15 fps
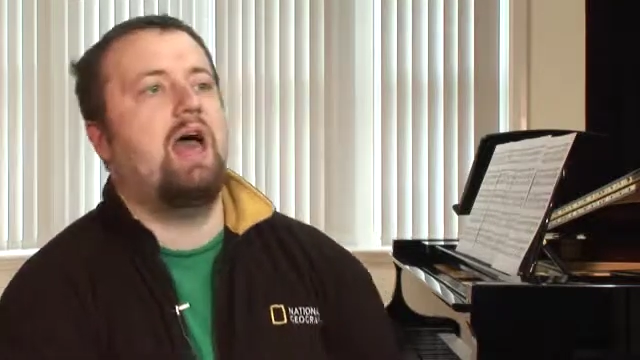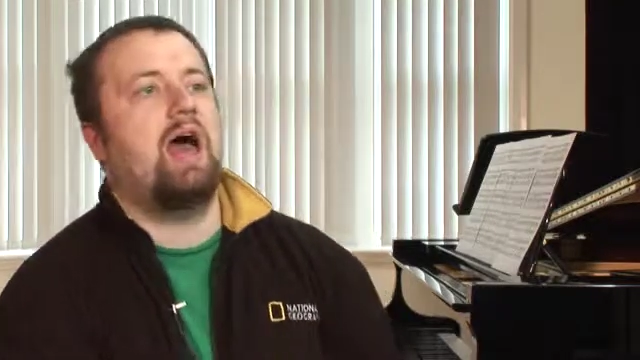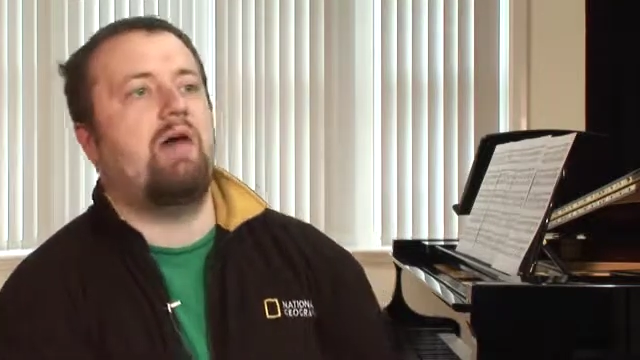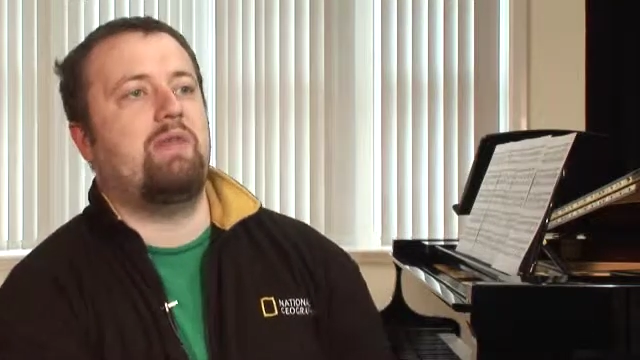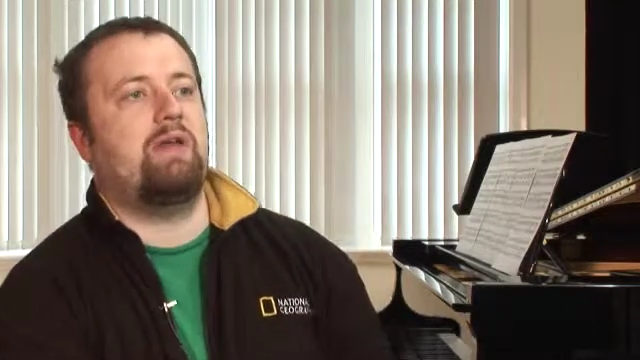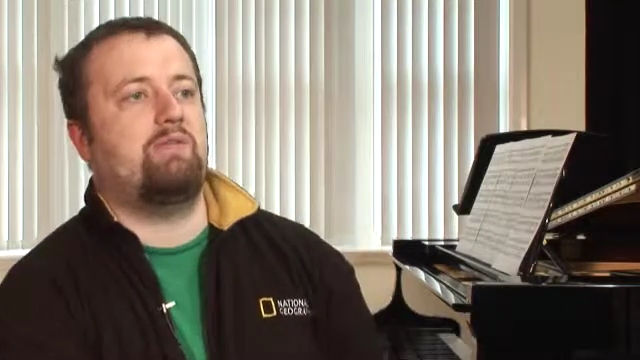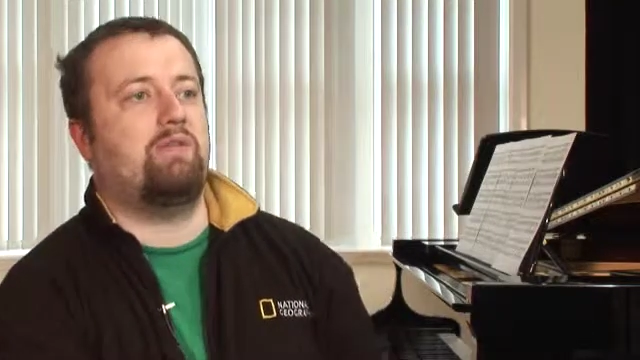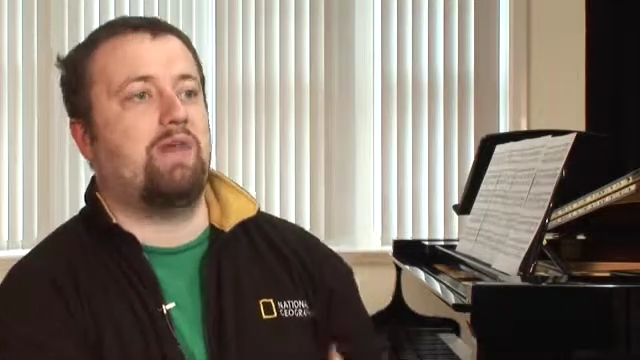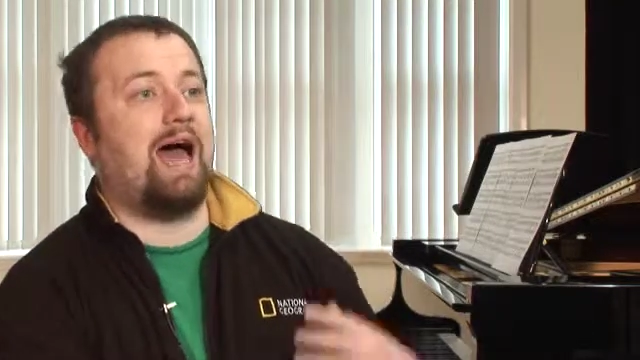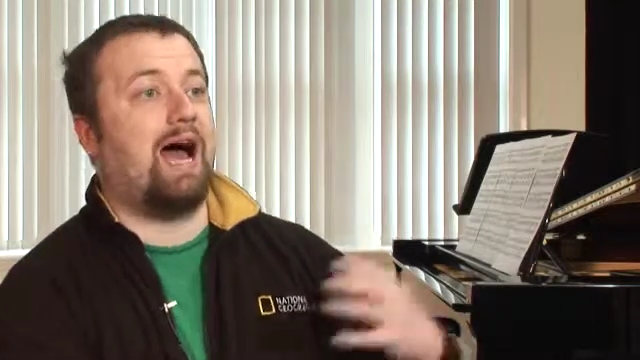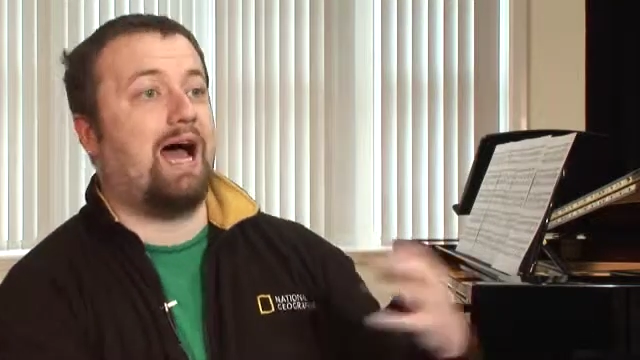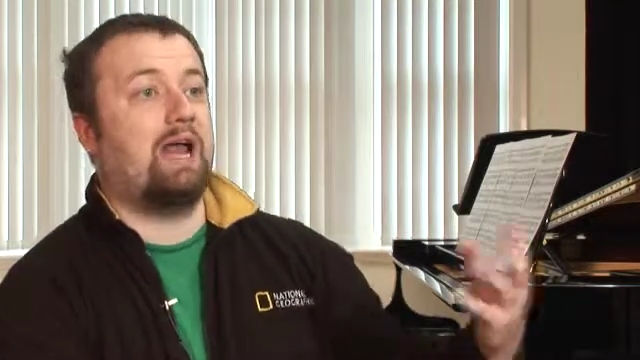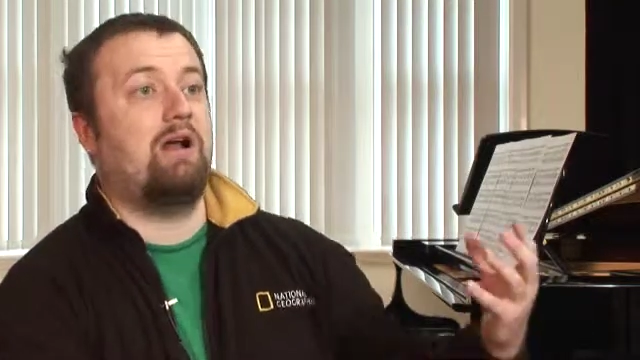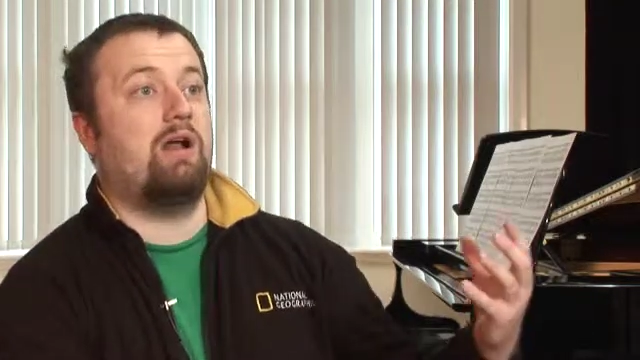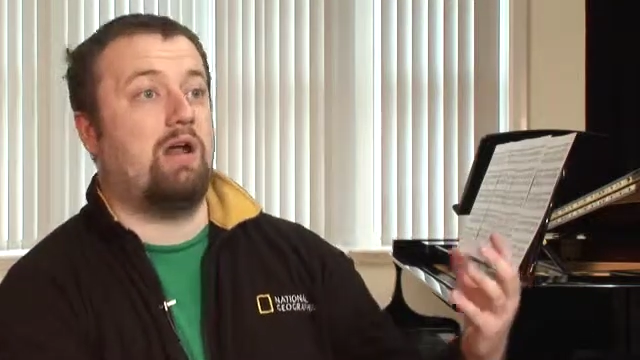And then for the
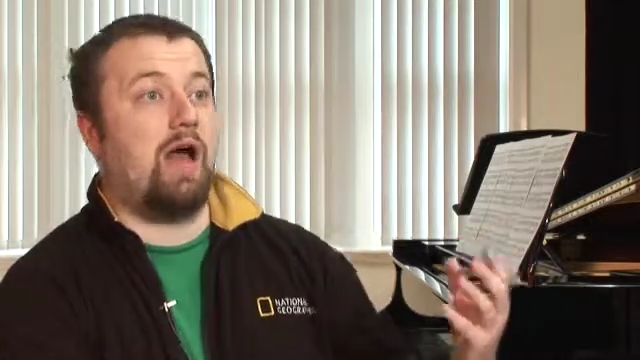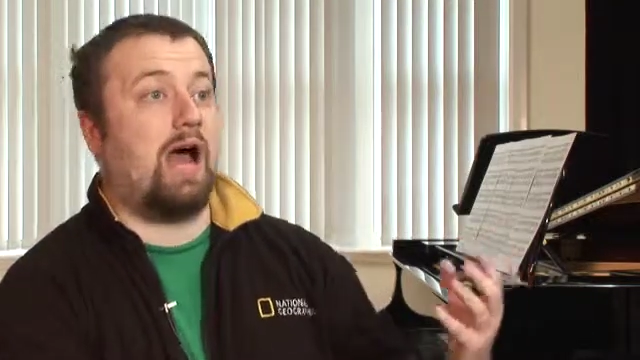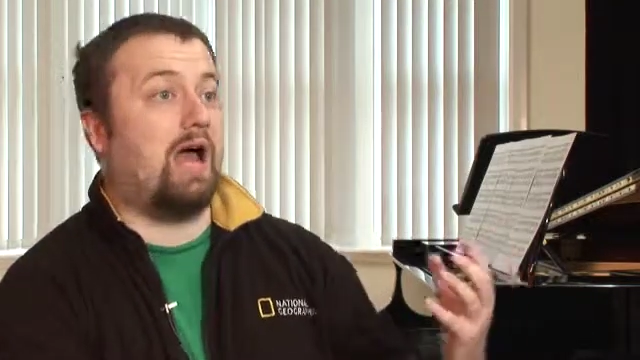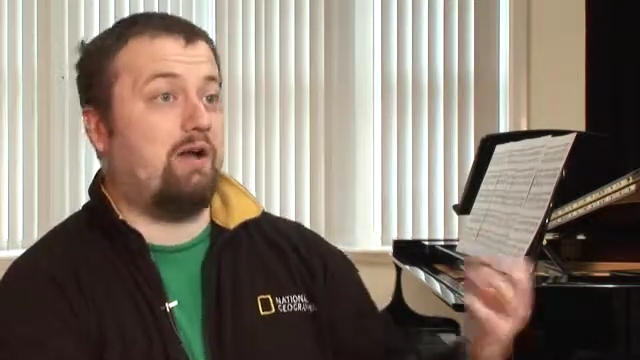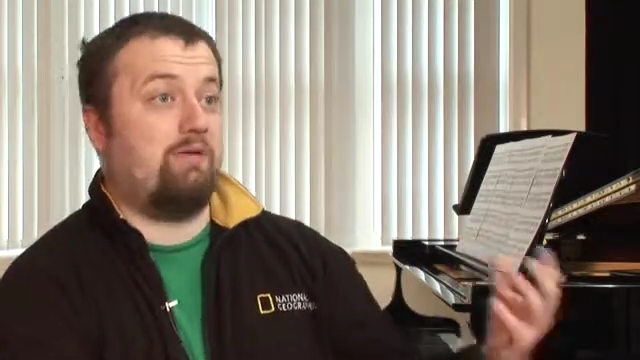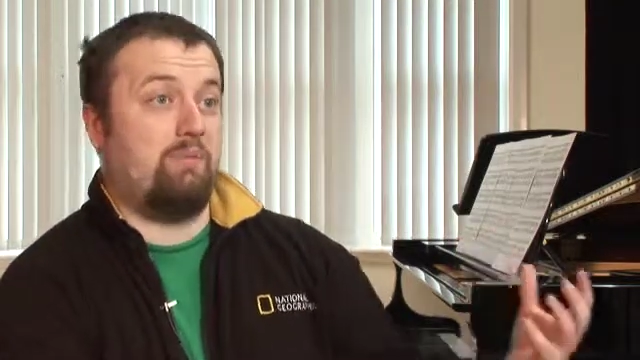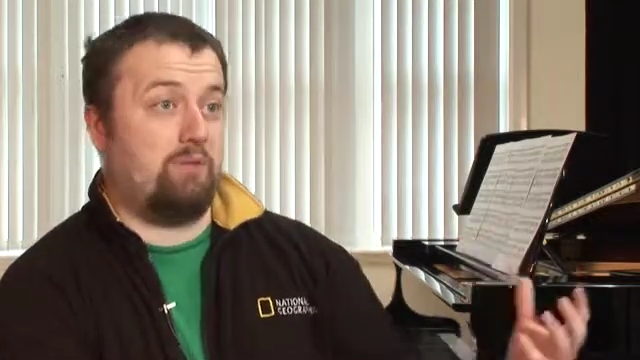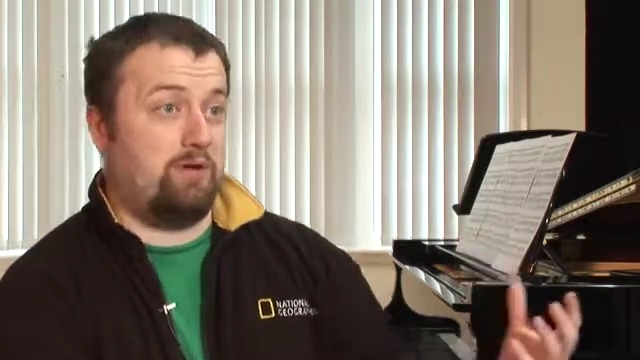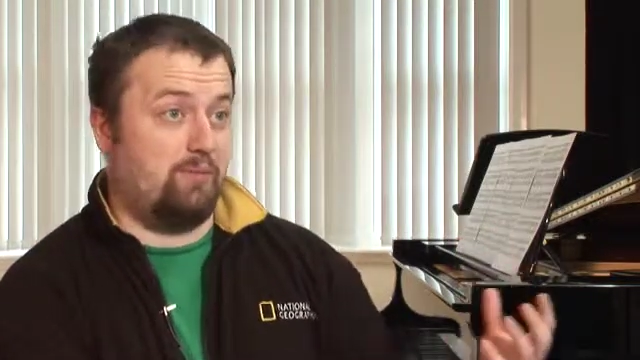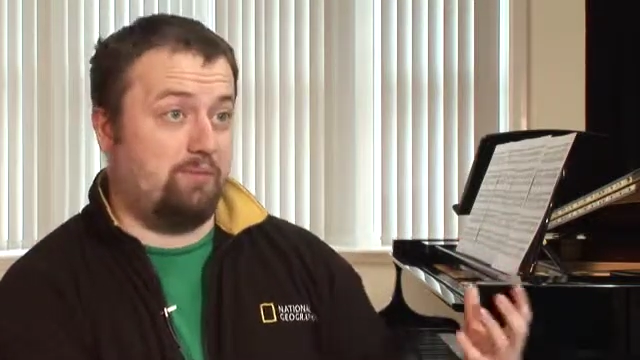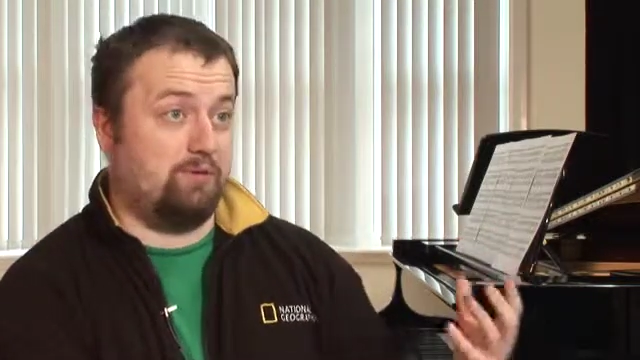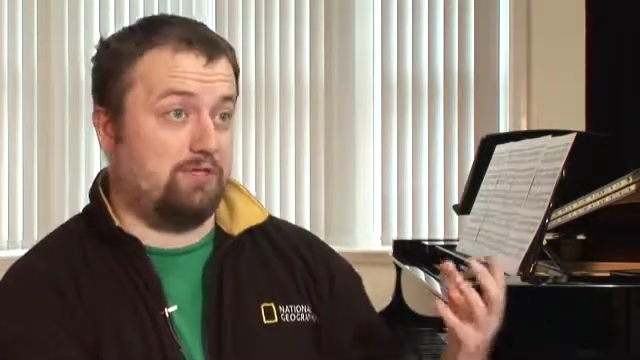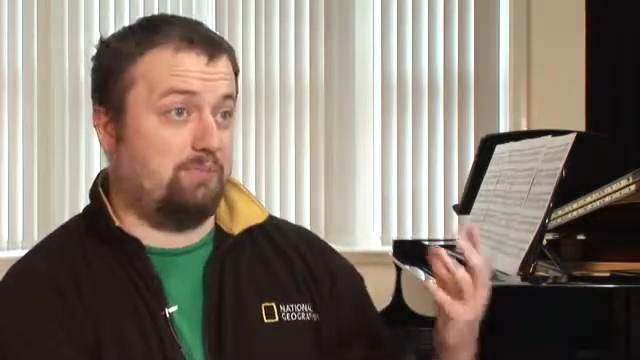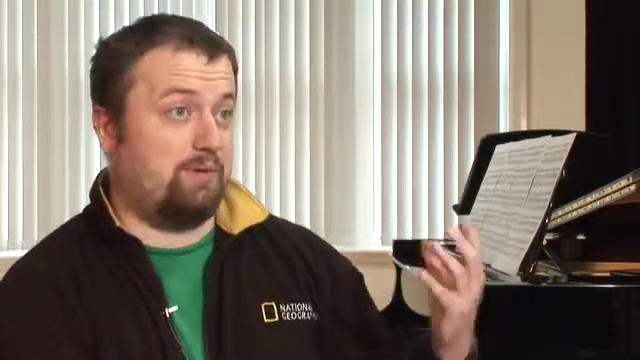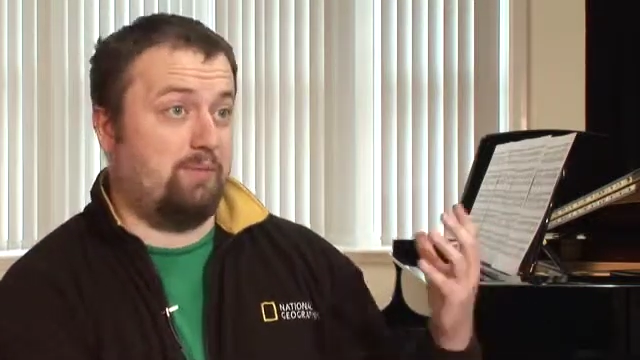higher end
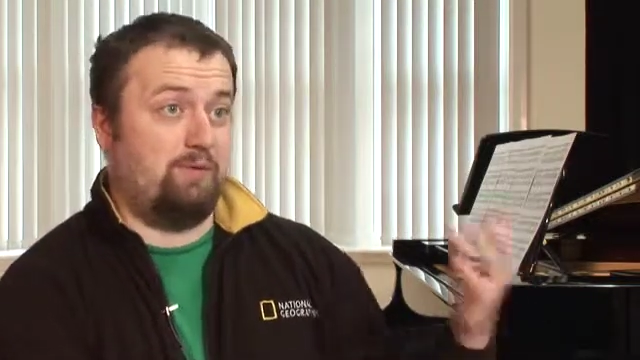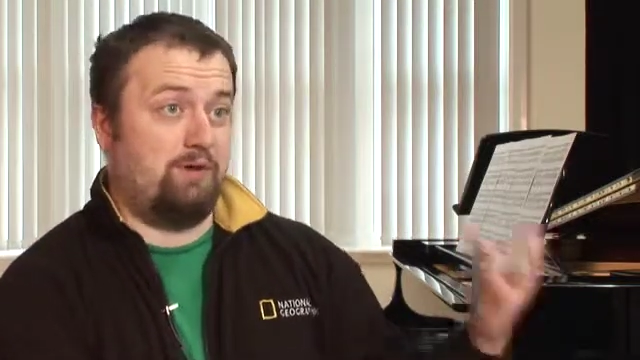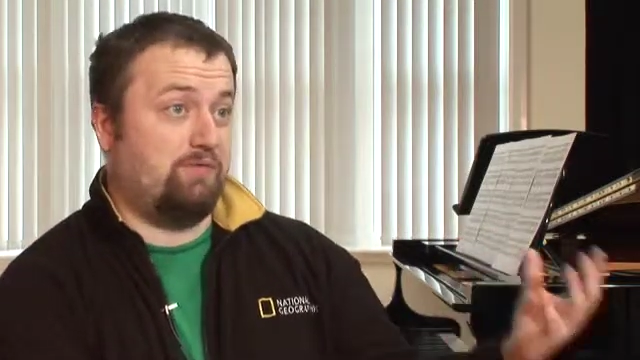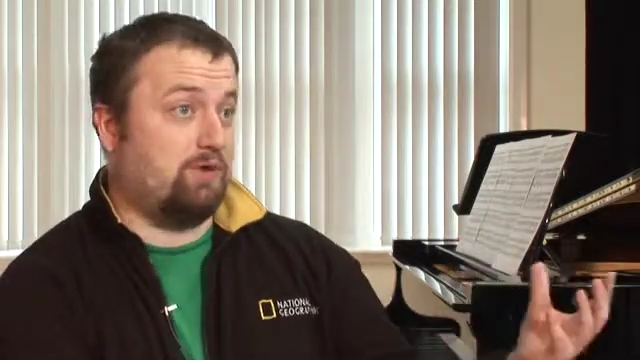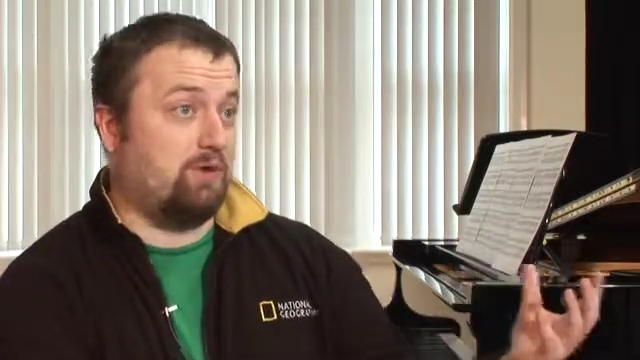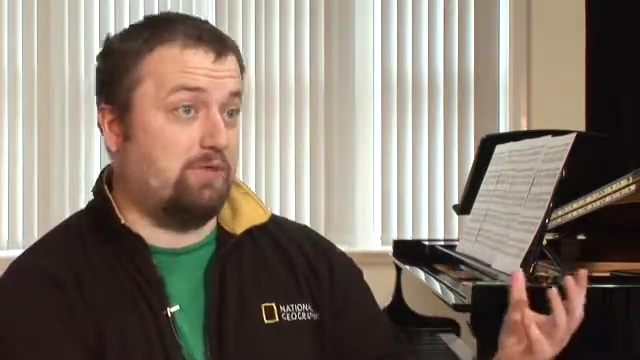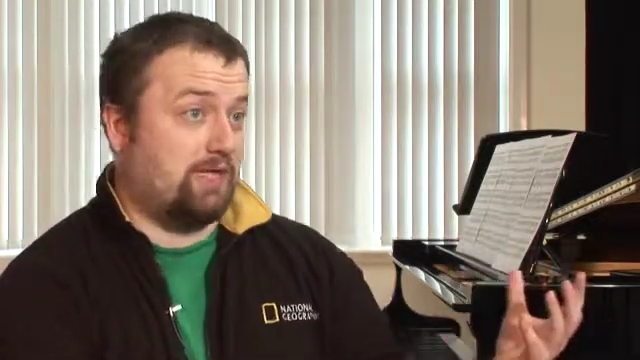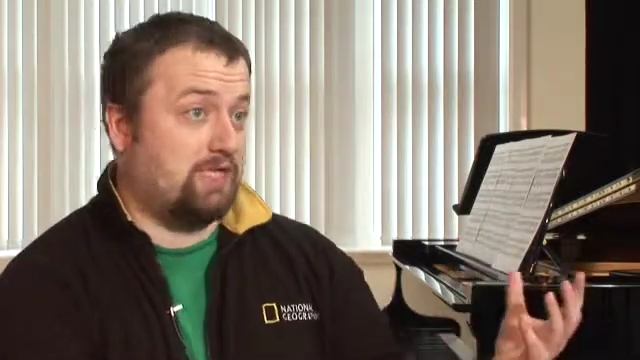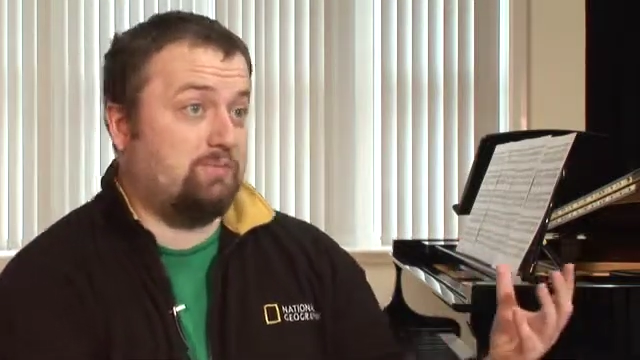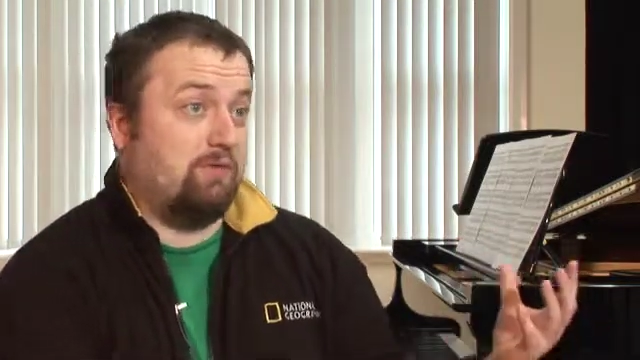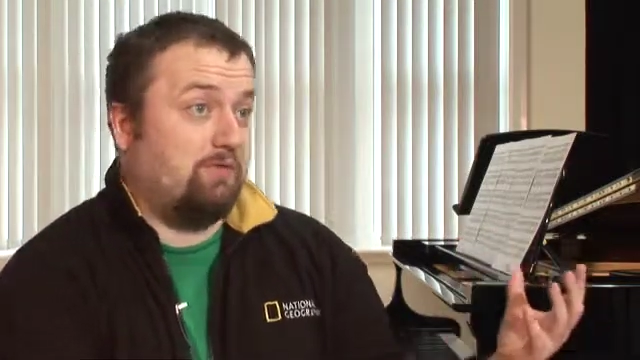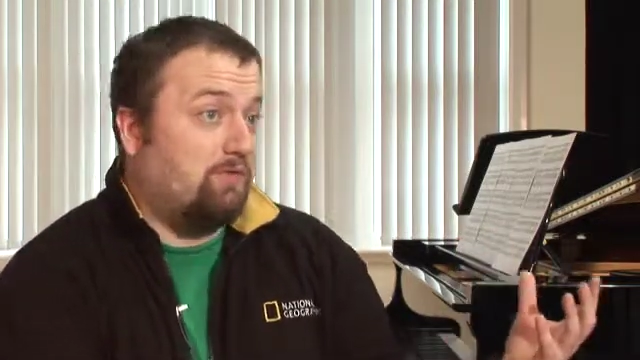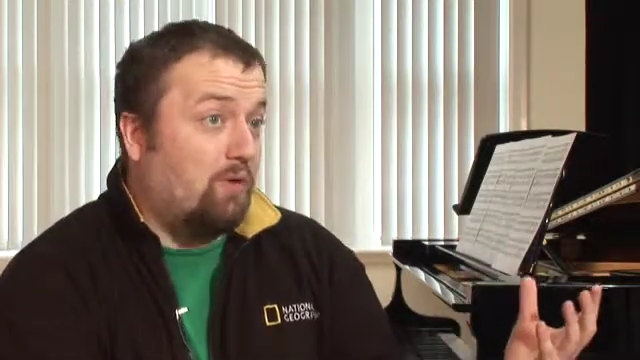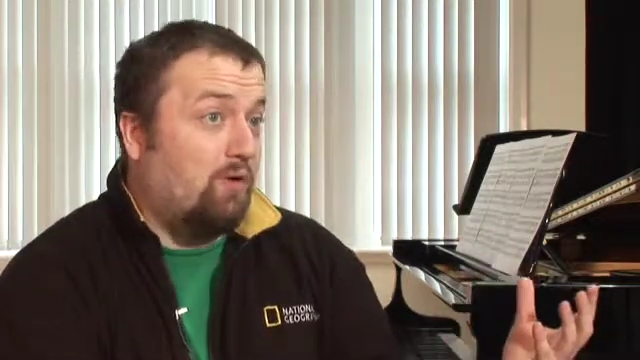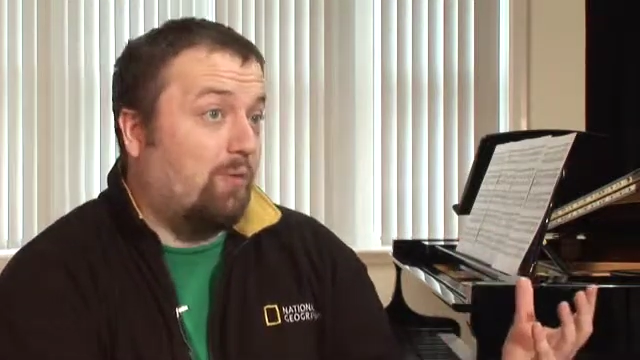pupils, people who've done this
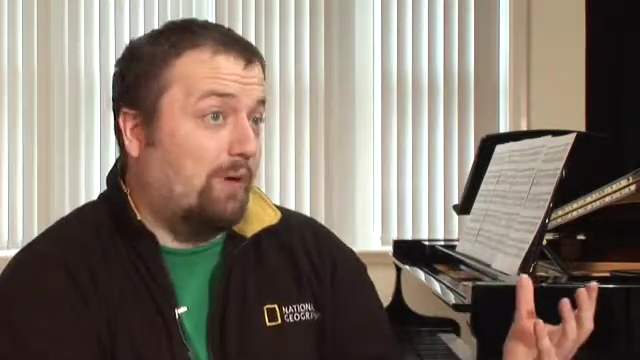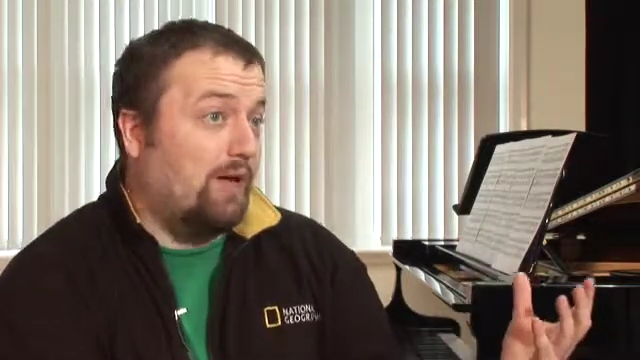before,